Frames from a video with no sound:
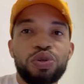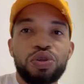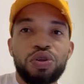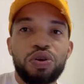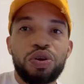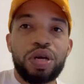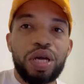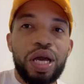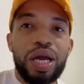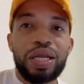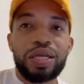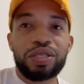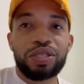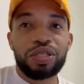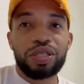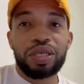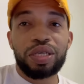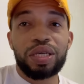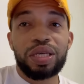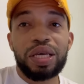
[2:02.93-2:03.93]
and all kind of
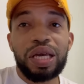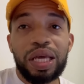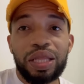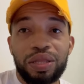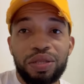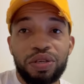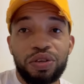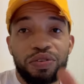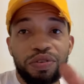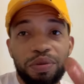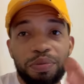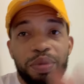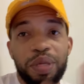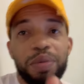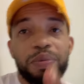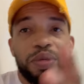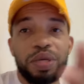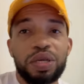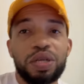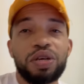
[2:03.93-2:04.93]
shit. He got the nerve to
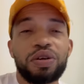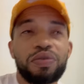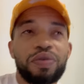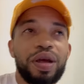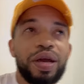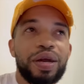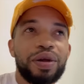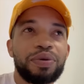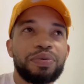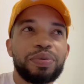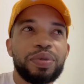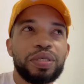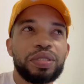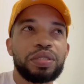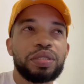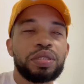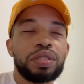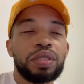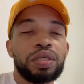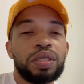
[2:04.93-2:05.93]
blame it on the crowd
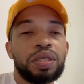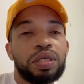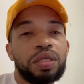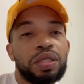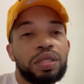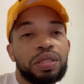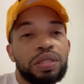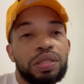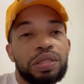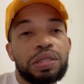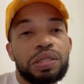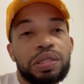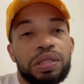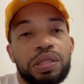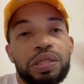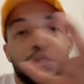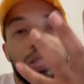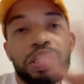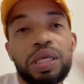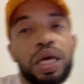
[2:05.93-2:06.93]
when
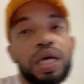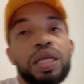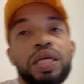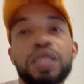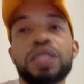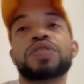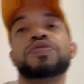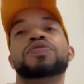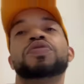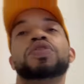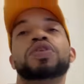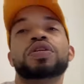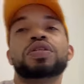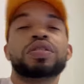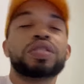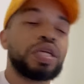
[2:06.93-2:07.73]
it's kind of his fault.